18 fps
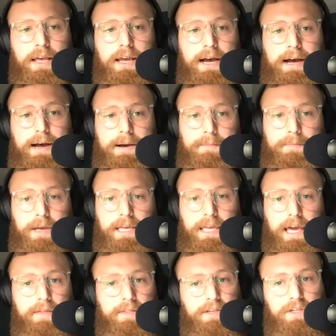
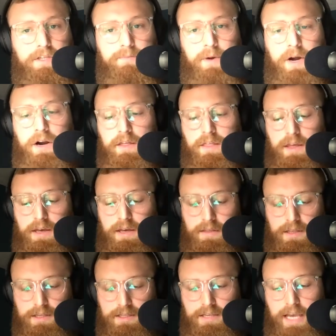again, this is part of
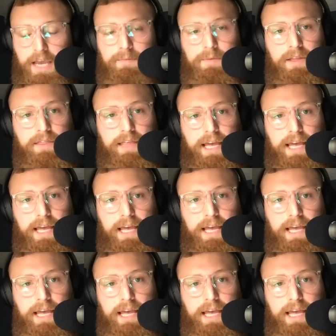the segment